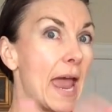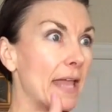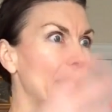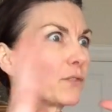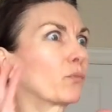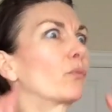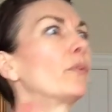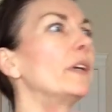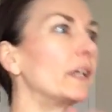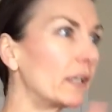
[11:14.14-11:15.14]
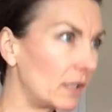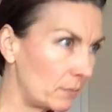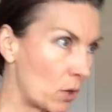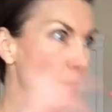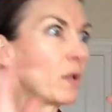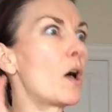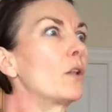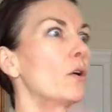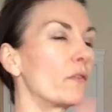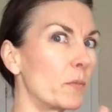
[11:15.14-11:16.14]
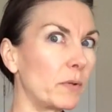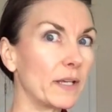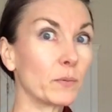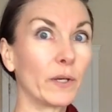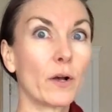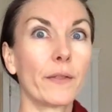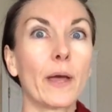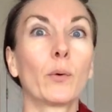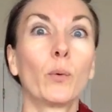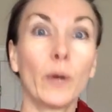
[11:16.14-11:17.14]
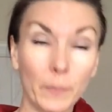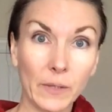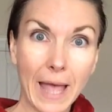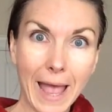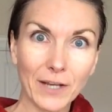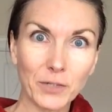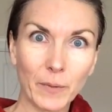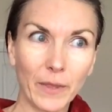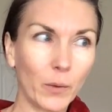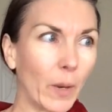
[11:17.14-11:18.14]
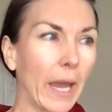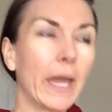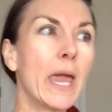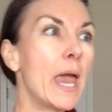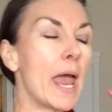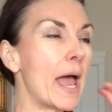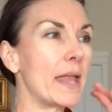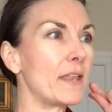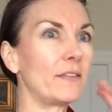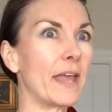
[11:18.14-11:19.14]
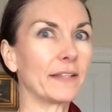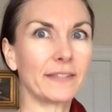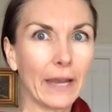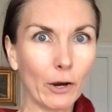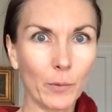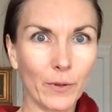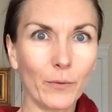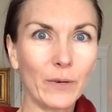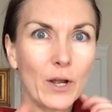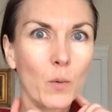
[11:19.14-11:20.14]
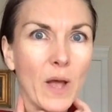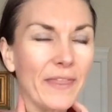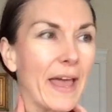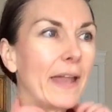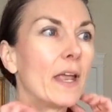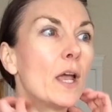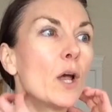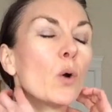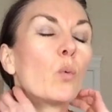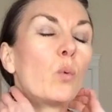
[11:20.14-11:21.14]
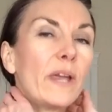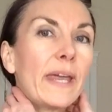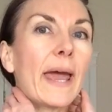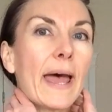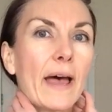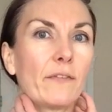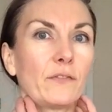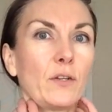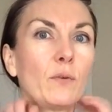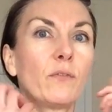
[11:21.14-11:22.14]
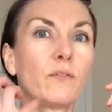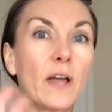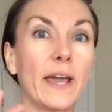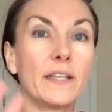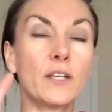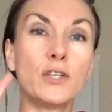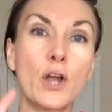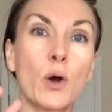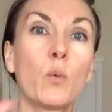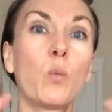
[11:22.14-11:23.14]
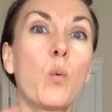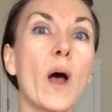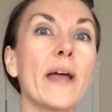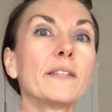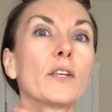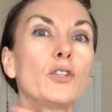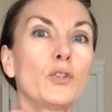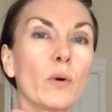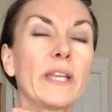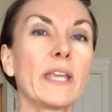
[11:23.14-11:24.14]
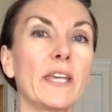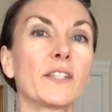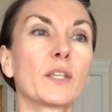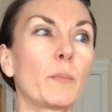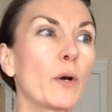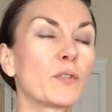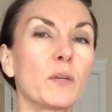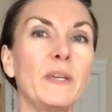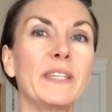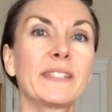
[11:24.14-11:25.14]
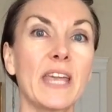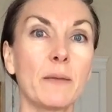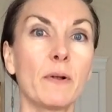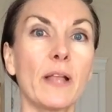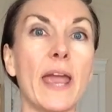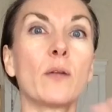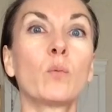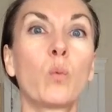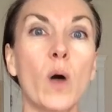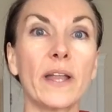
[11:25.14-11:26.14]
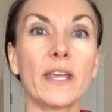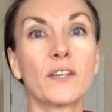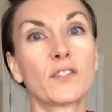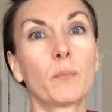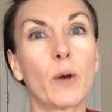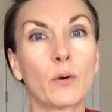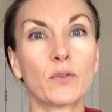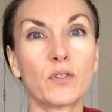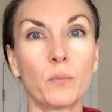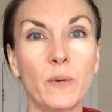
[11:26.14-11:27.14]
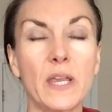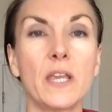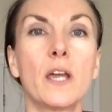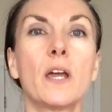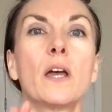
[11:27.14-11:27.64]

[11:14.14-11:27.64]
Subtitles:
and it's really mobile all over the place. We call that whiplash, by the way, and that's terrible. We don't want that. We have to find and know what joint is supposed to be stable and what is supposed to be